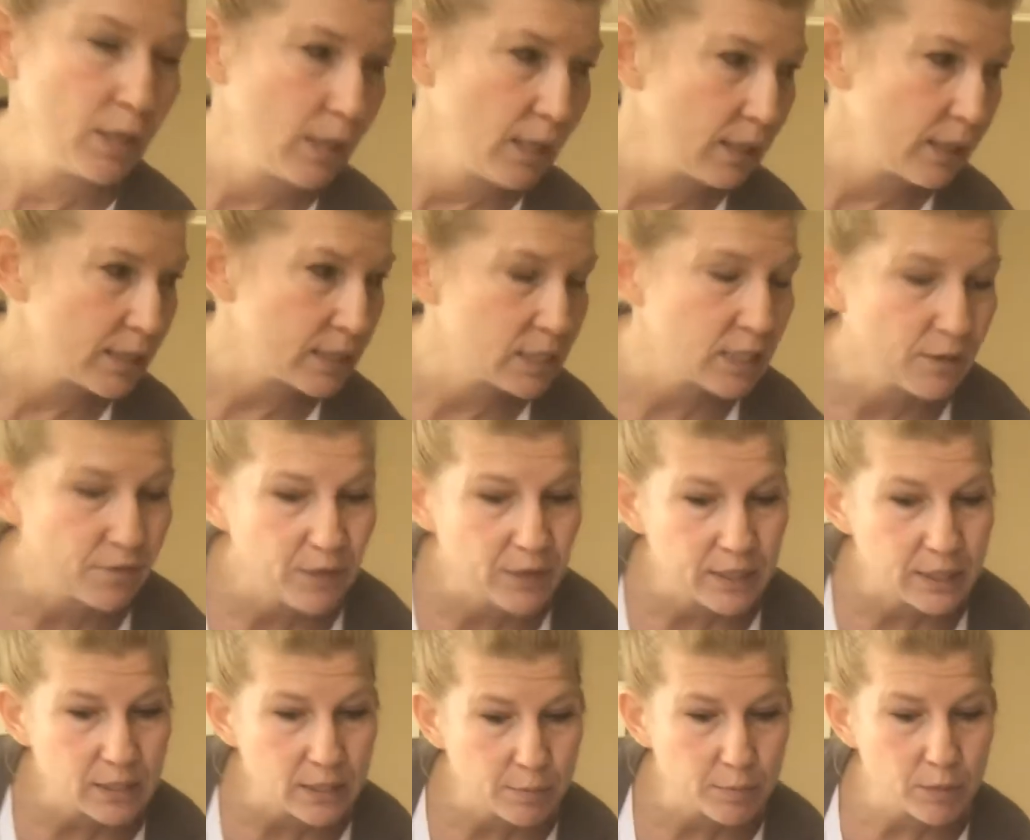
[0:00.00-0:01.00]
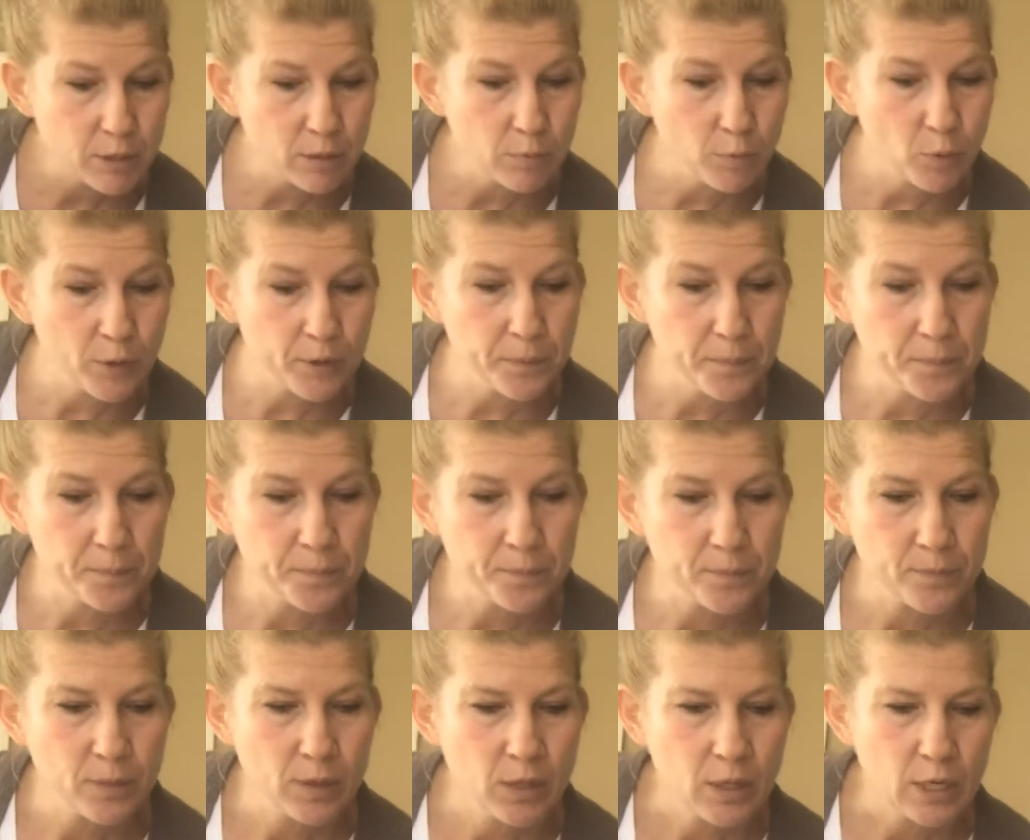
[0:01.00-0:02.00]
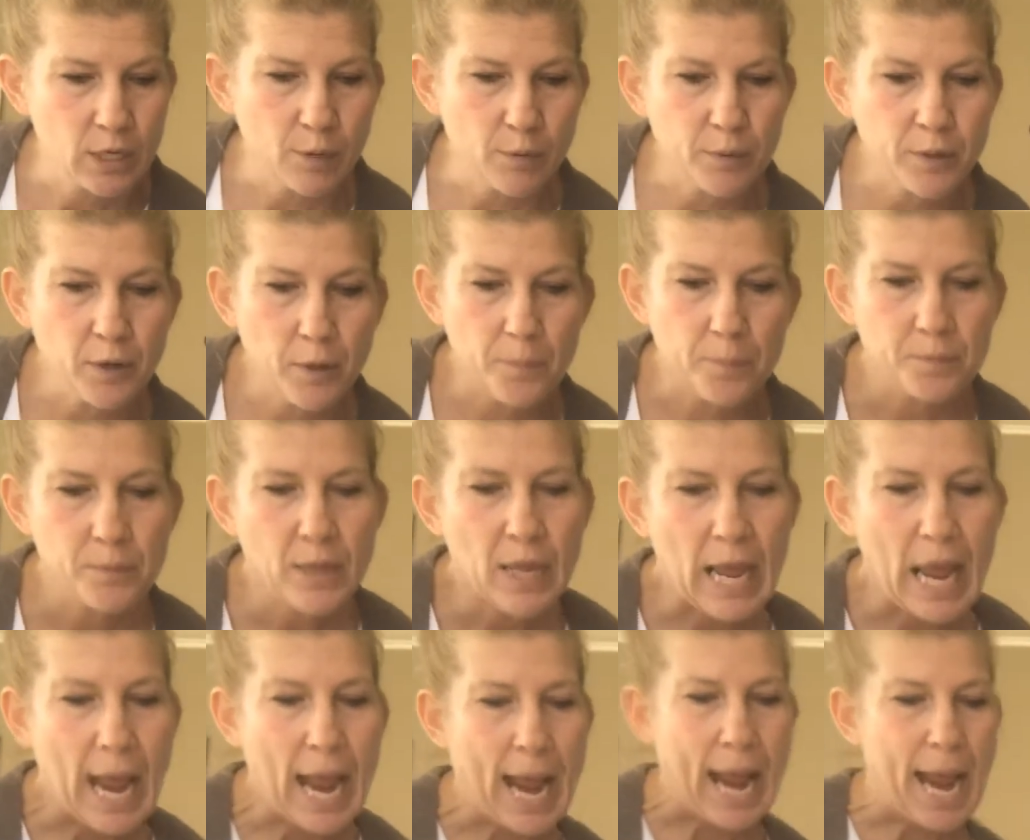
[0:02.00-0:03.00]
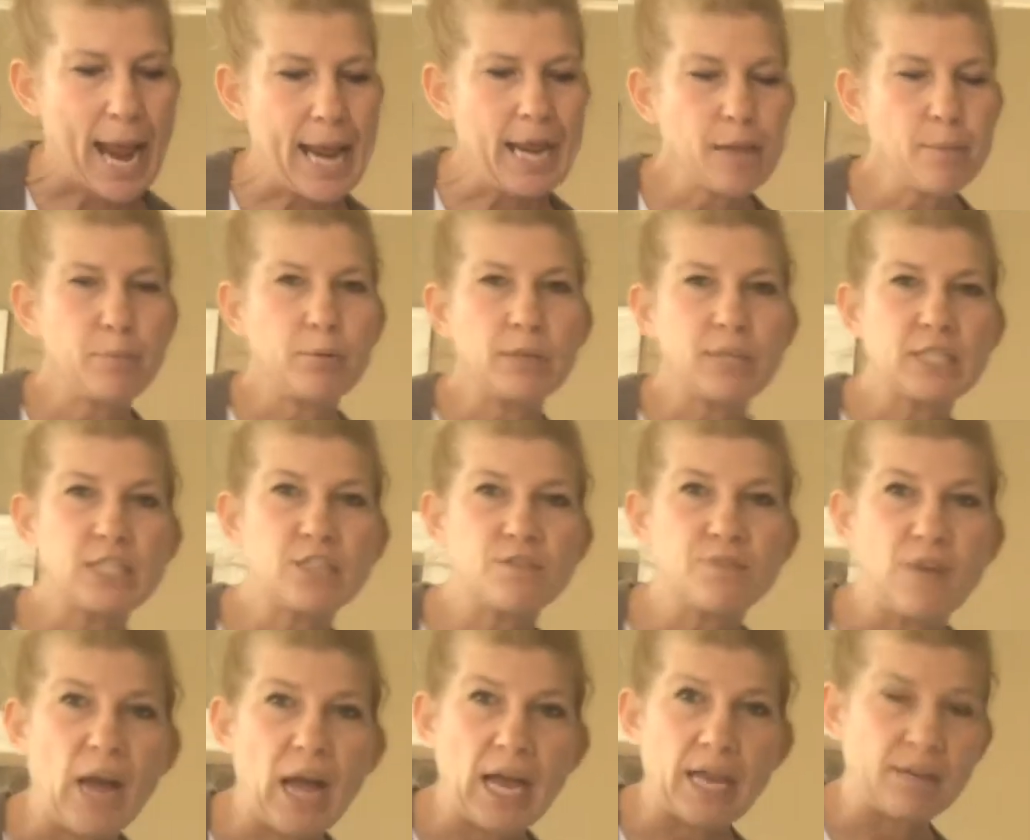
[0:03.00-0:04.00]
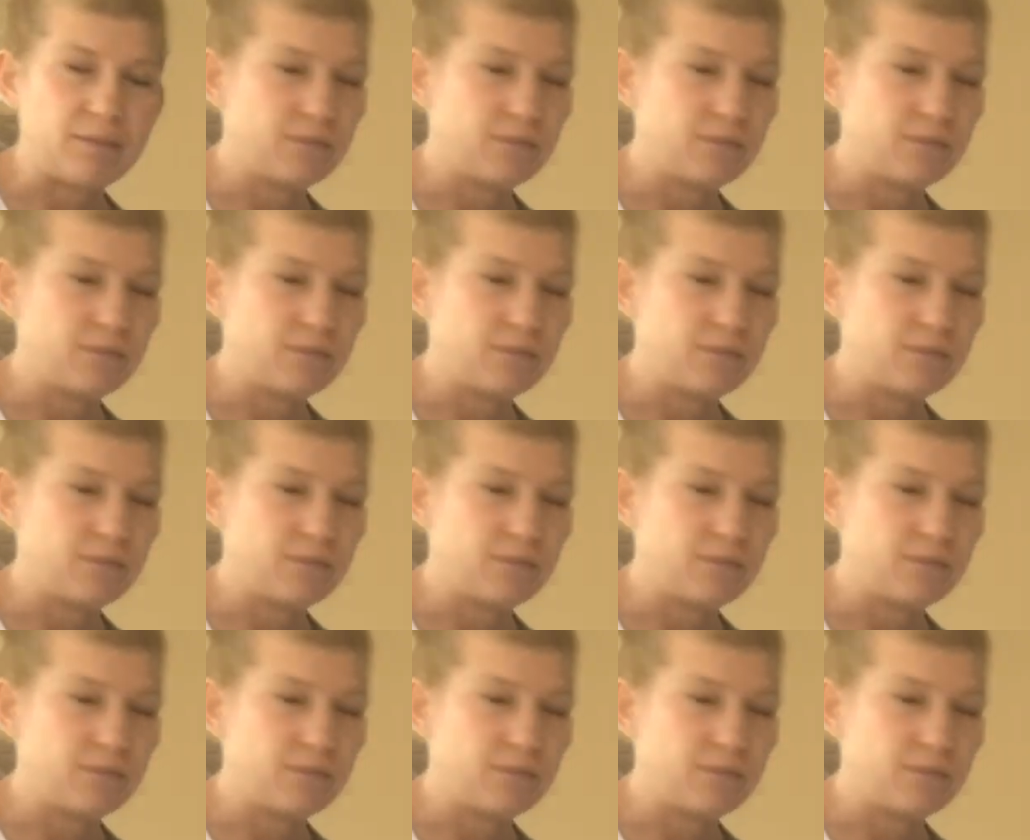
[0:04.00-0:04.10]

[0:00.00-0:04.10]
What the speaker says: Let's see if he gets up to the board. Here we go. 8 plus 5